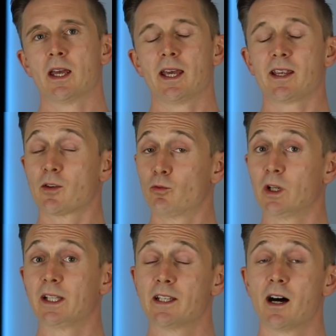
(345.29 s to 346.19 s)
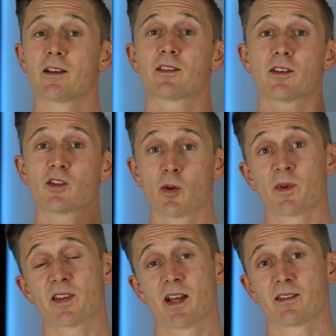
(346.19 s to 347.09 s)
it's a really nice summer
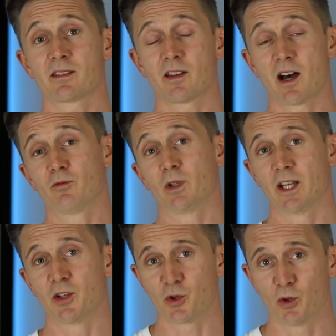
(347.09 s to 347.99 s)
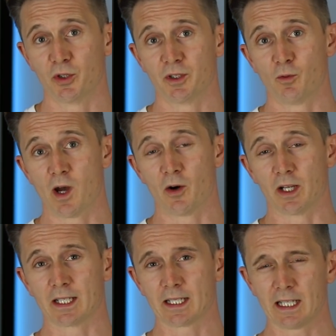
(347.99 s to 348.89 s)
scent that I've really enjoyed
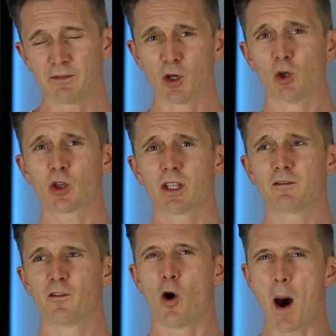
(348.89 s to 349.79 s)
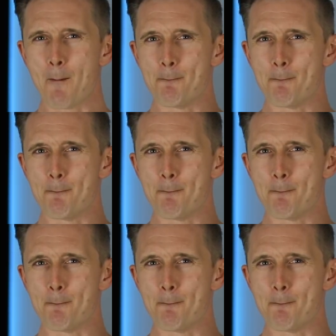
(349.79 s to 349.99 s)
wearing. If you're looking for a